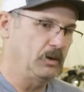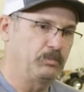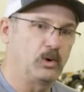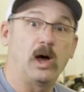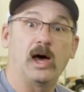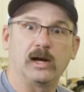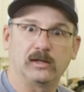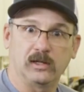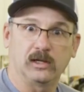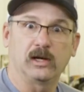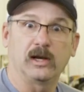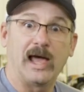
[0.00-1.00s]
a product
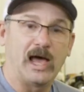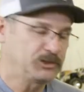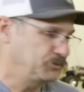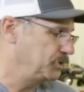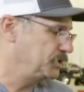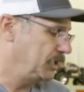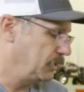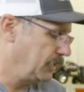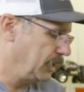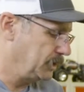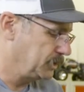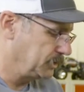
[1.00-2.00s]
that could last for
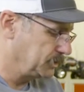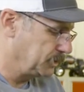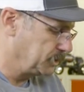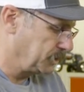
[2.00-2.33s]
generations and